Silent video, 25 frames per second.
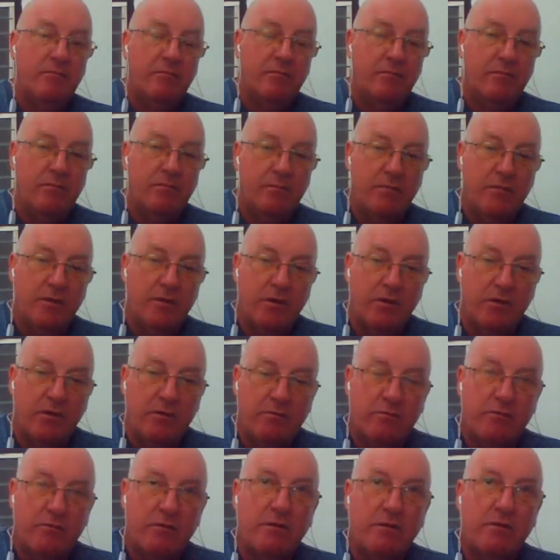you know,
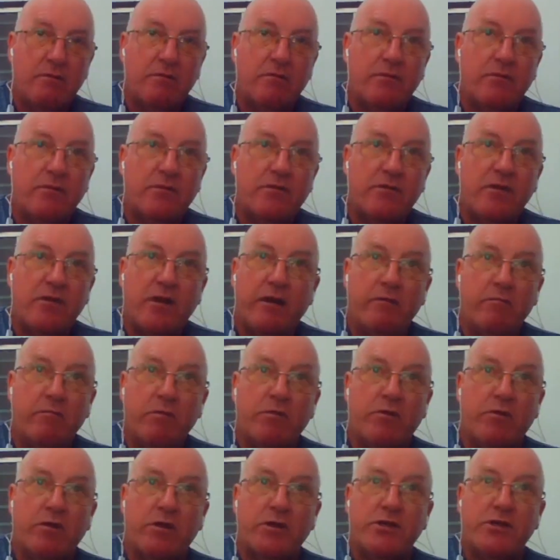saying we've
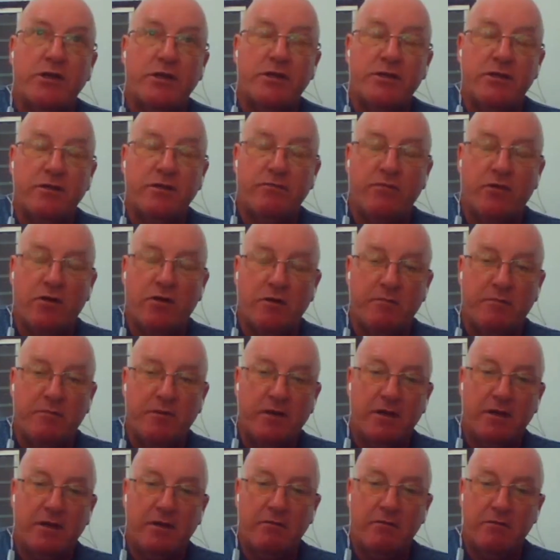got to change the environment,
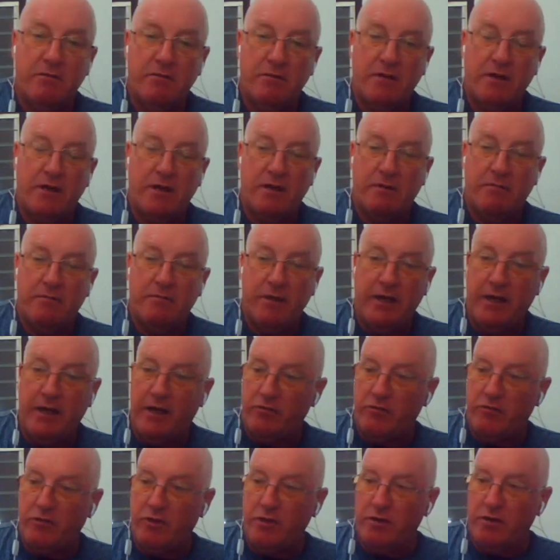get
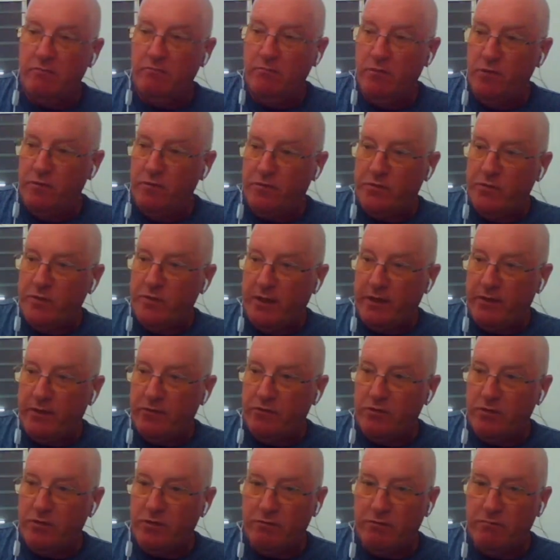move to
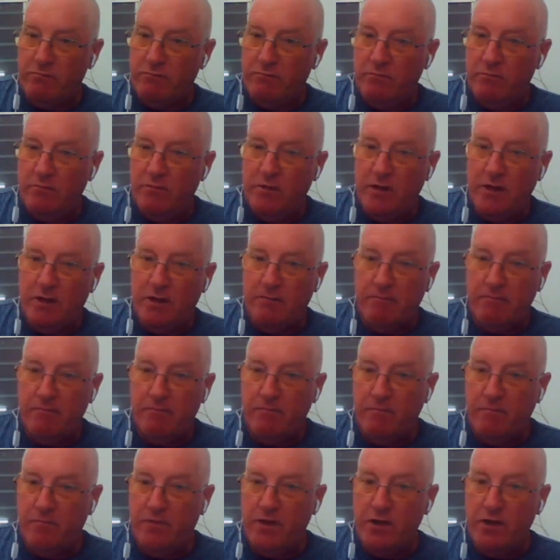electric
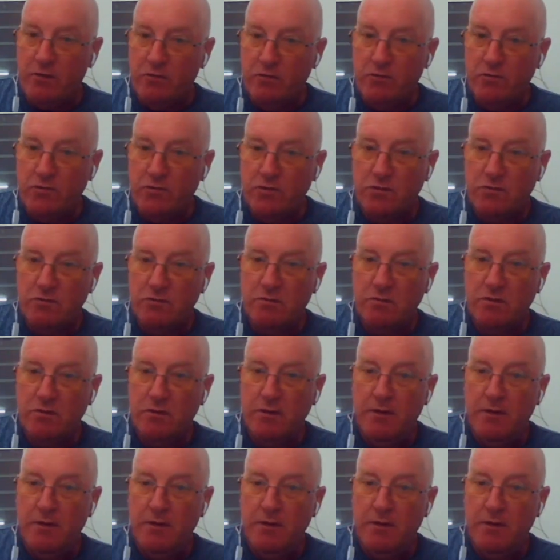vehicles.